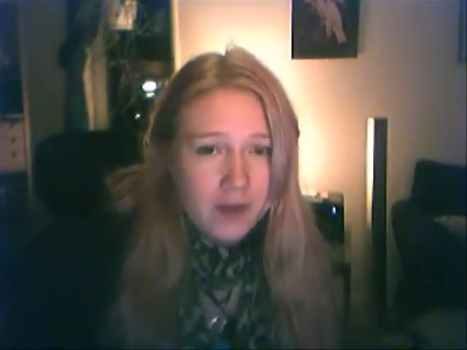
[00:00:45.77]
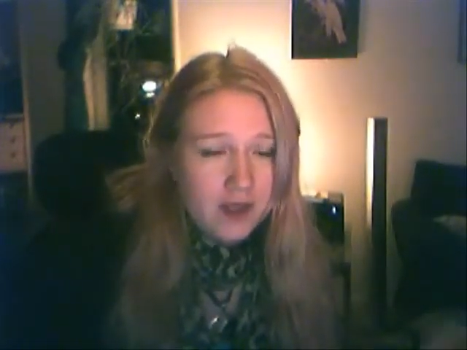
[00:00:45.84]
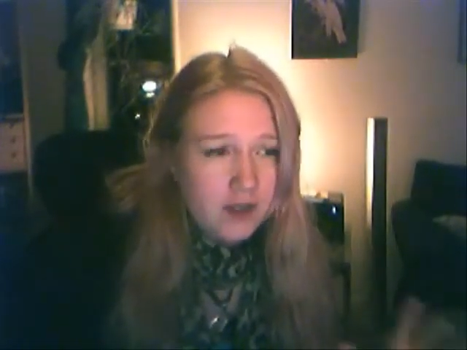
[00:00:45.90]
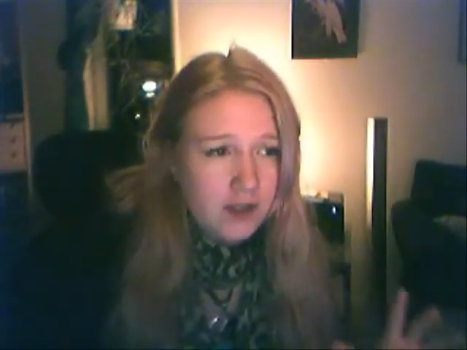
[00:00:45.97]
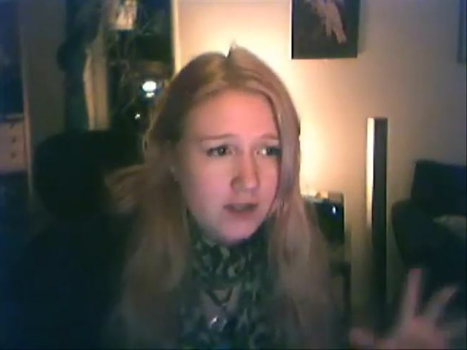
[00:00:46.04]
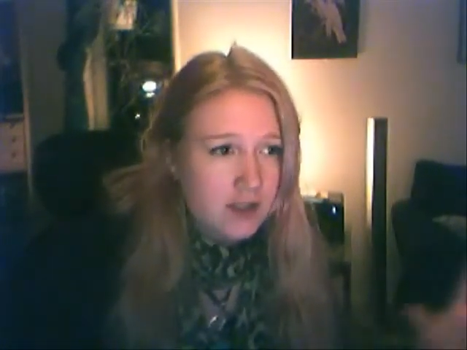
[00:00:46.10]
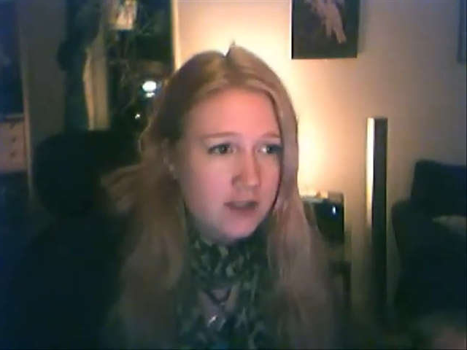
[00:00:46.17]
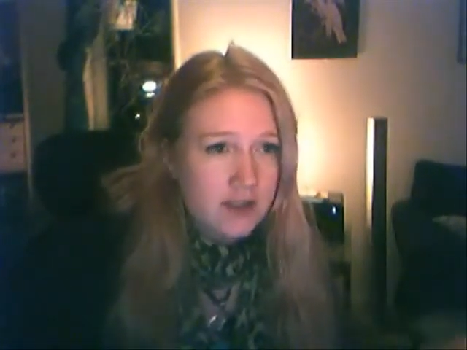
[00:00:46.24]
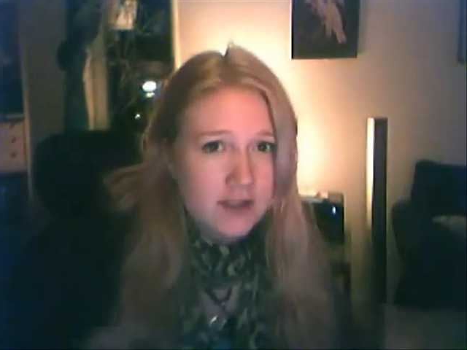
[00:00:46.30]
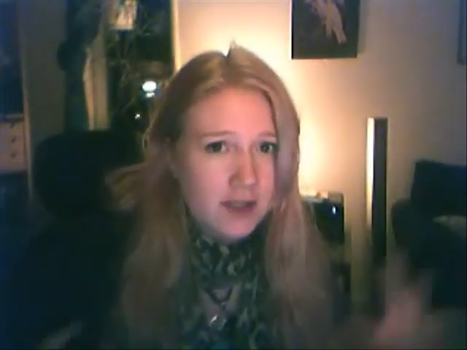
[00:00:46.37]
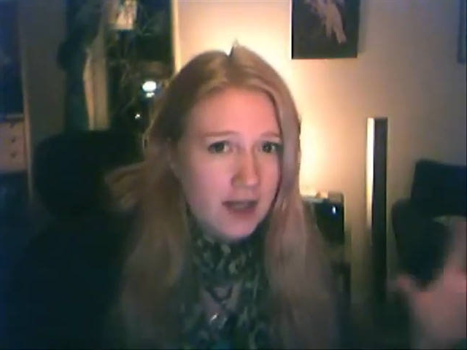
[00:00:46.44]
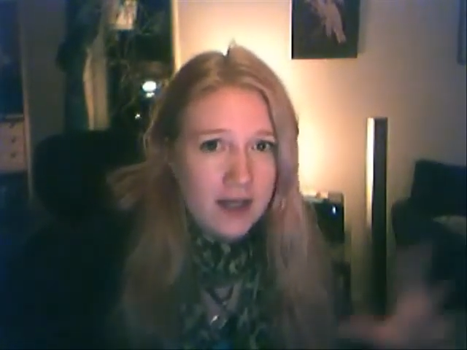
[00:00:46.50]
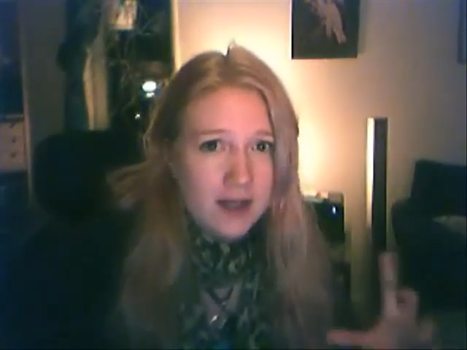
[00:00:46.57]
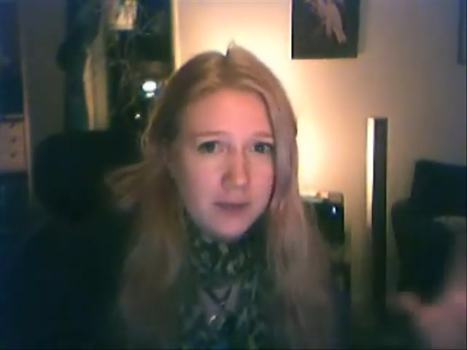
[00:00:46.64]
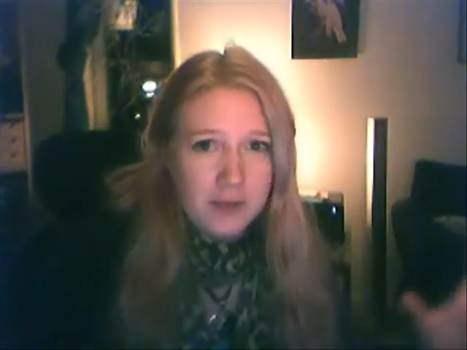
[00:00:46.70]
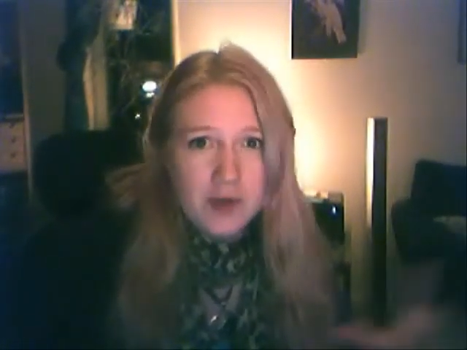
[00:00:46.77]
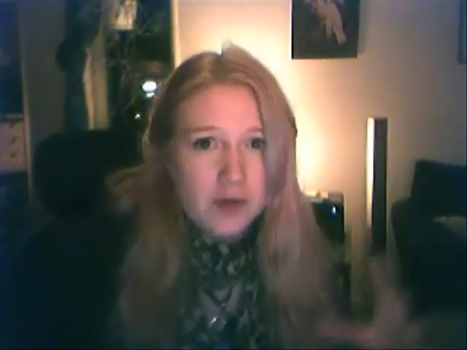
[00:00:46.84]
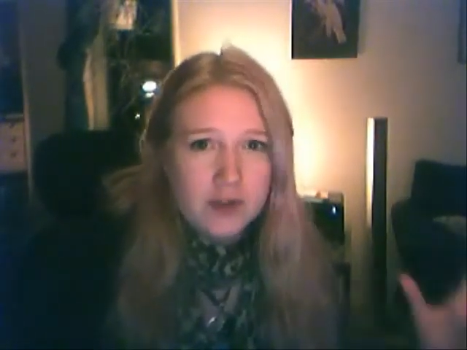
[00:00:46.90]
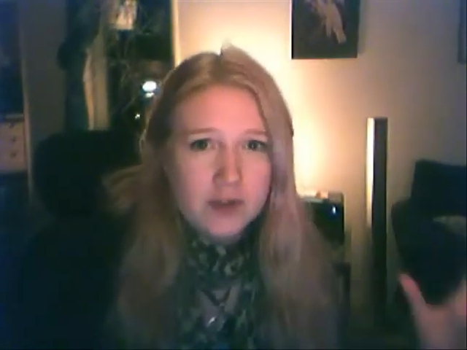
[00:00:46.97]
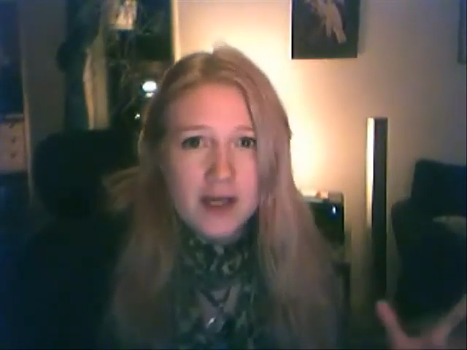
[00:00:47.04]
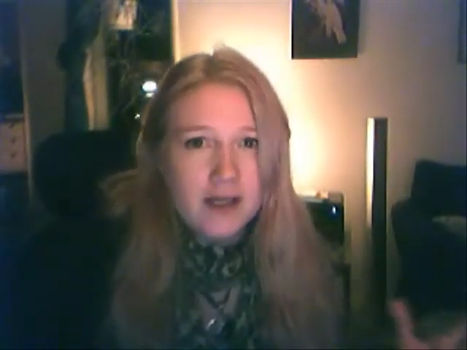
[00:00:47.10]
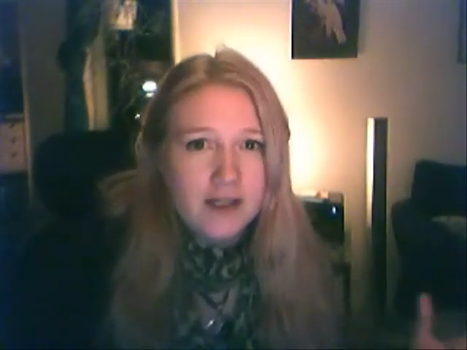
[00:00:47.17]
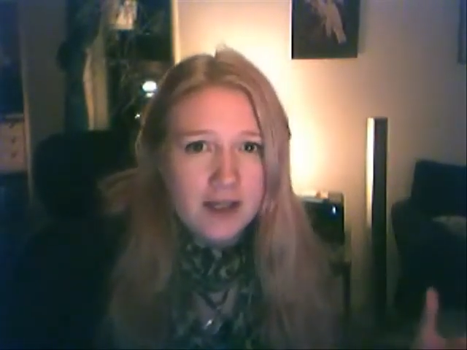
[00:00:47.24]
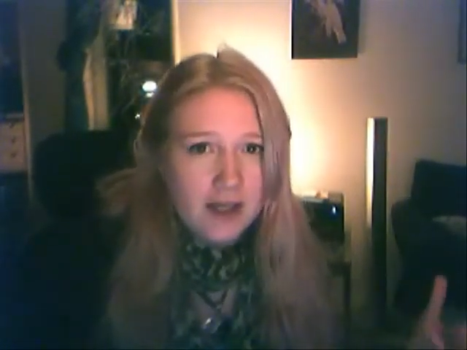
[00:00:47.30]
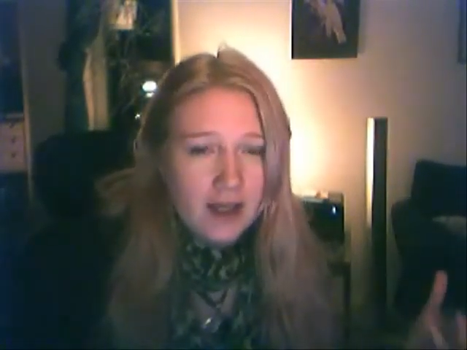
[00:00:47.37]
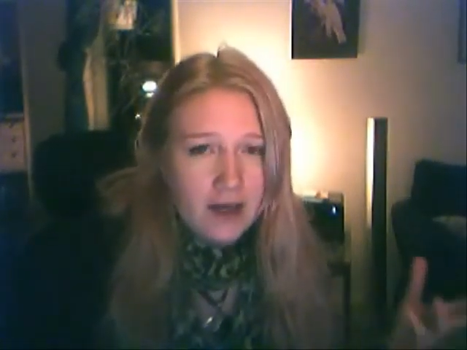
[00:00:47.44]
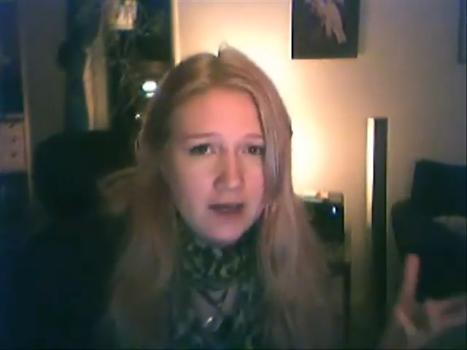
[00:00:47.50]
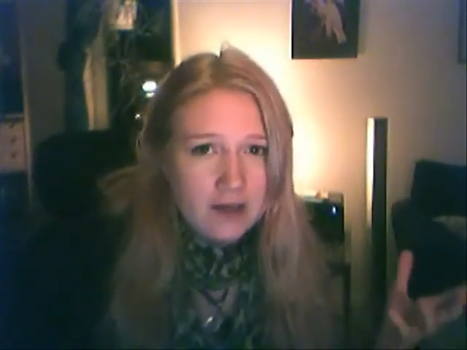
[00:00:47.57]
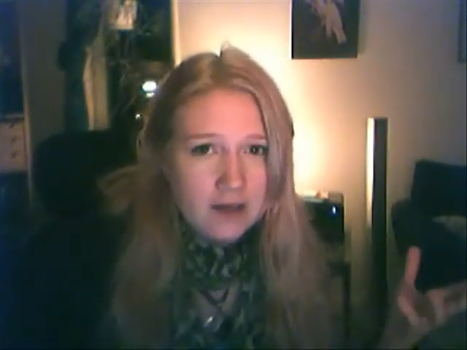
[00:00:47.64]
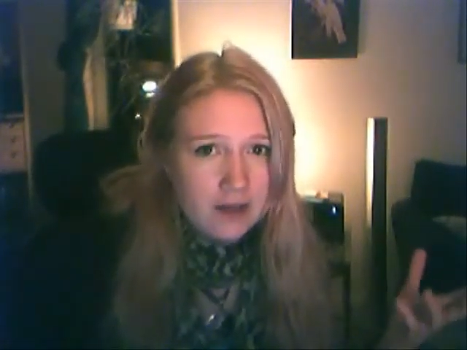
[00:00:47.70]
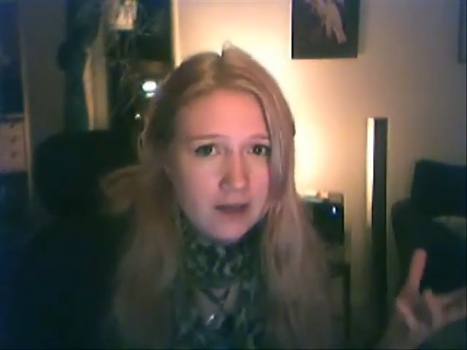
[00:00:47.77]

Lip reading: because it's like mutating and